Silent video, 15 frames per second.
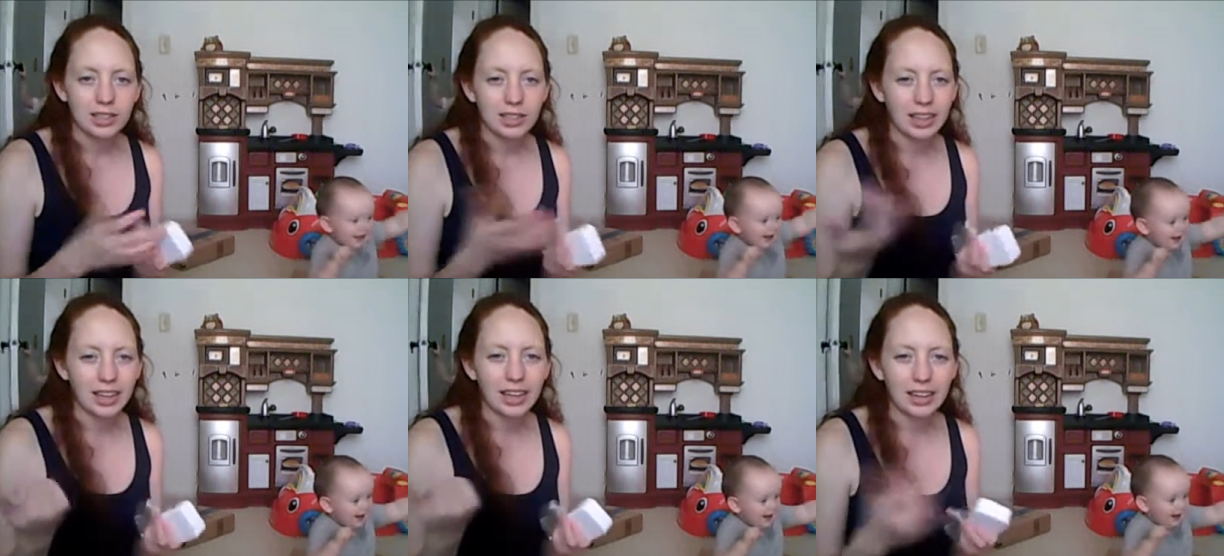
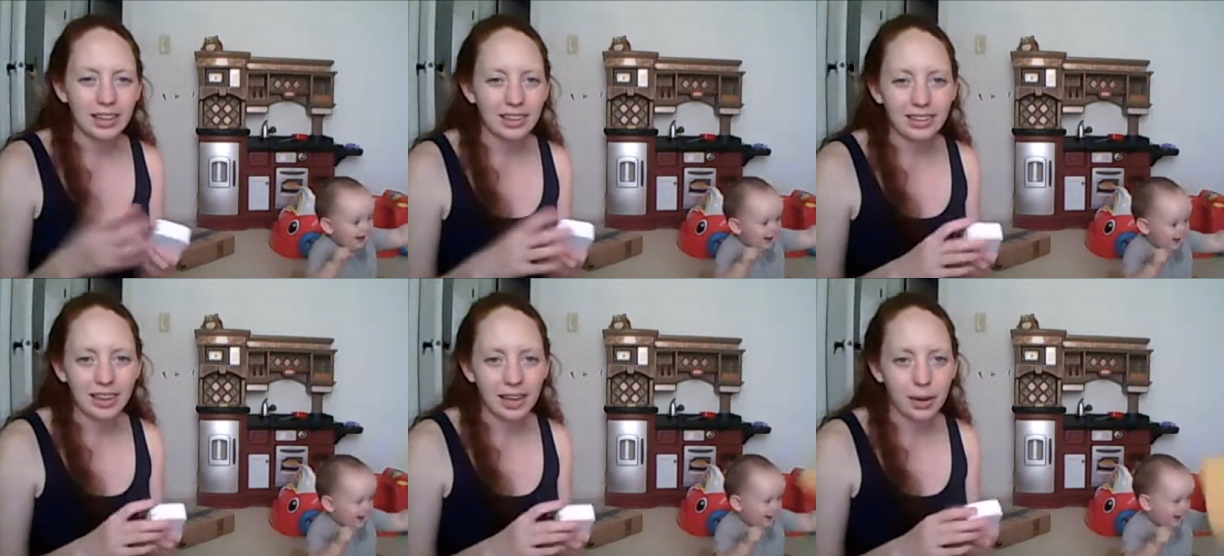Speaker 1: Like,
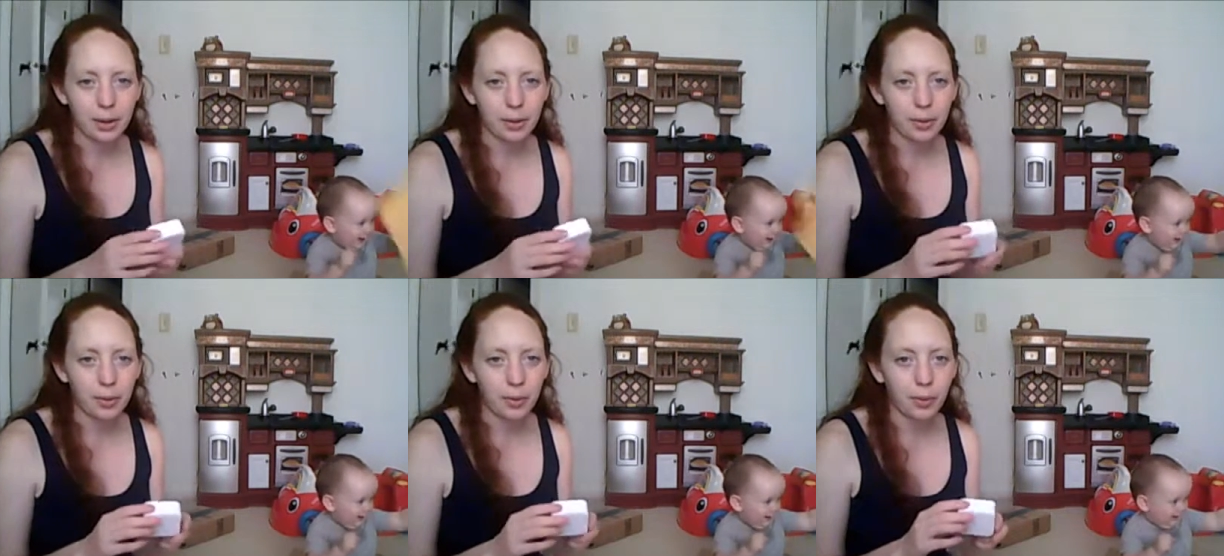take
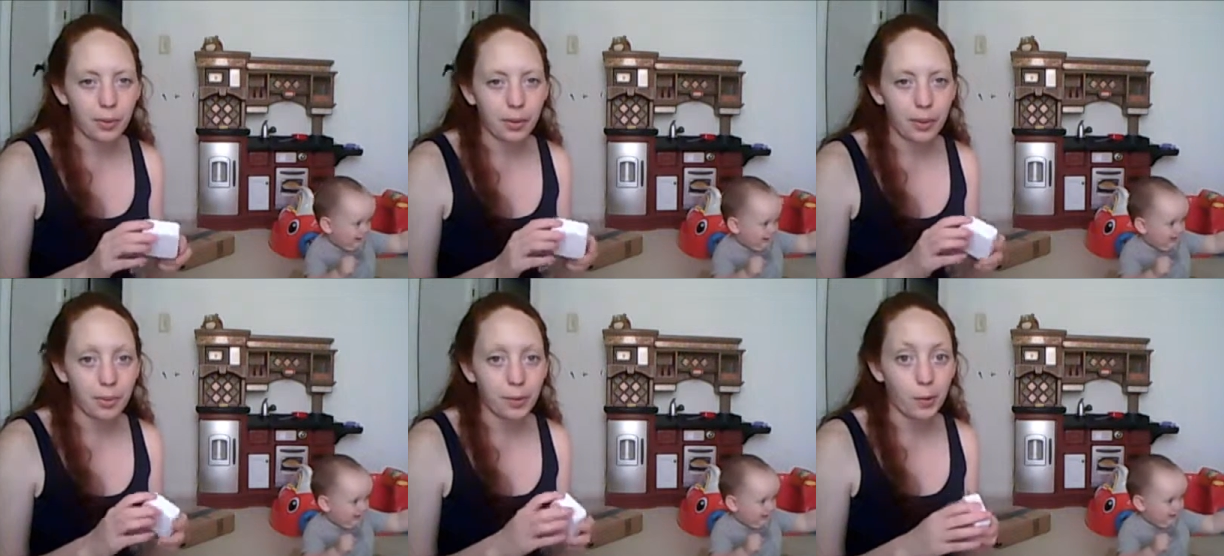out
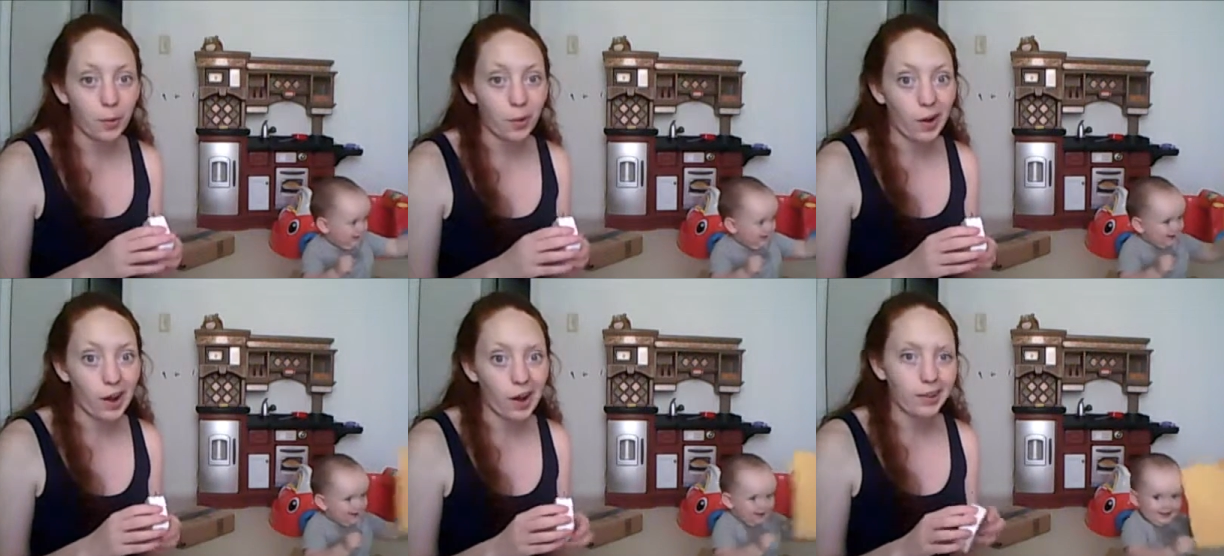up a
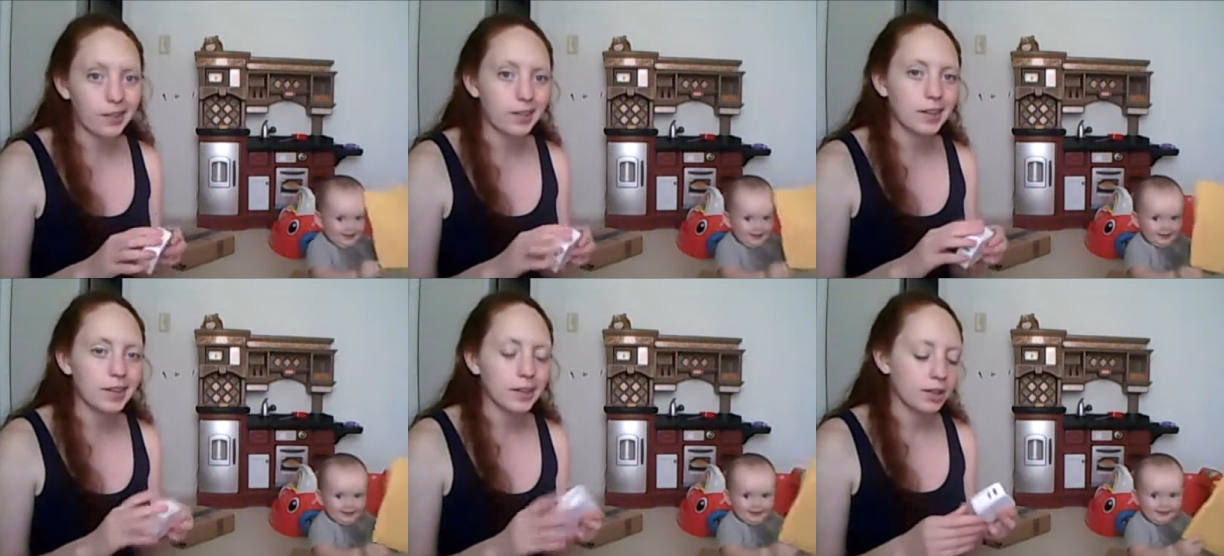whole
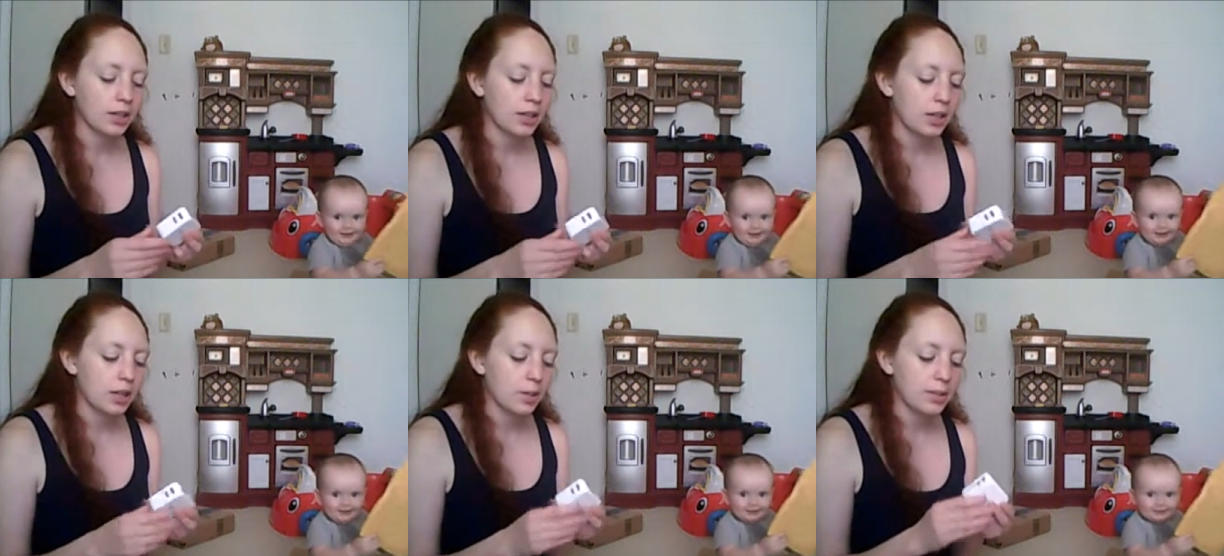outlet.
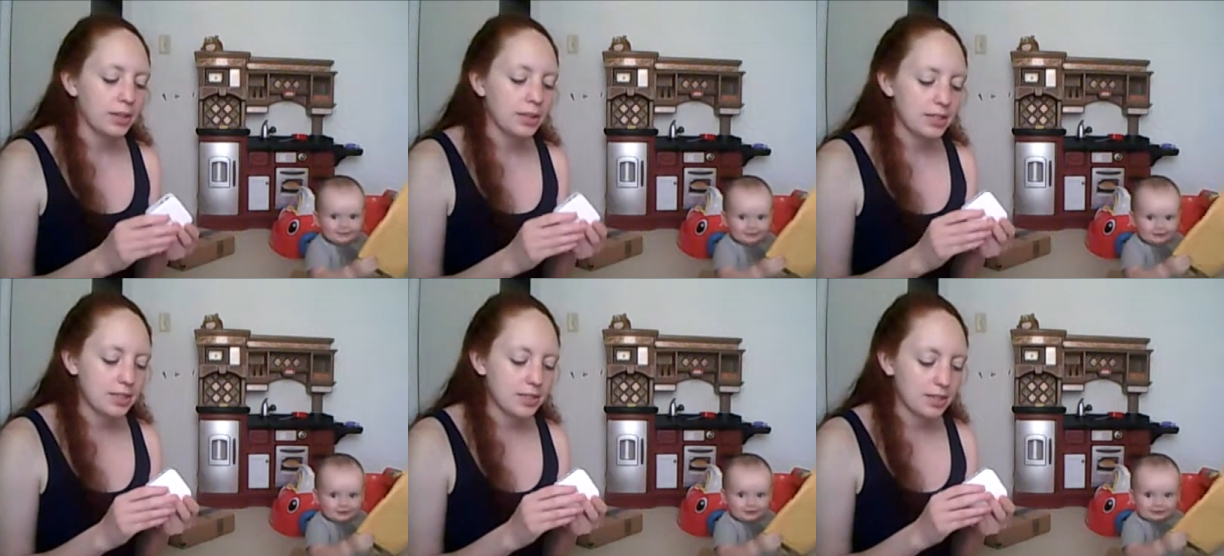
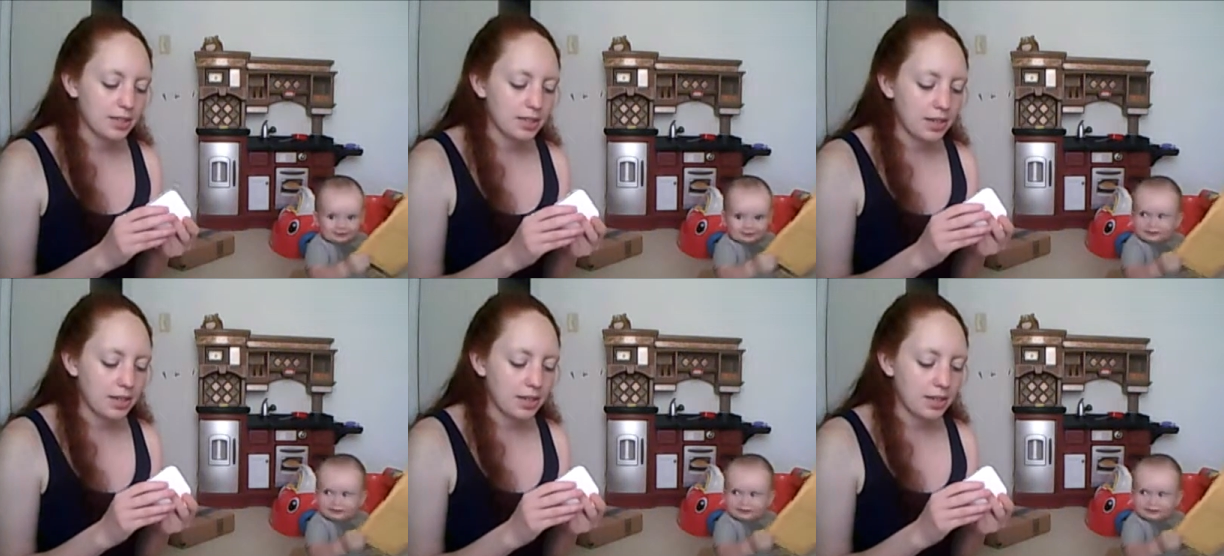But this is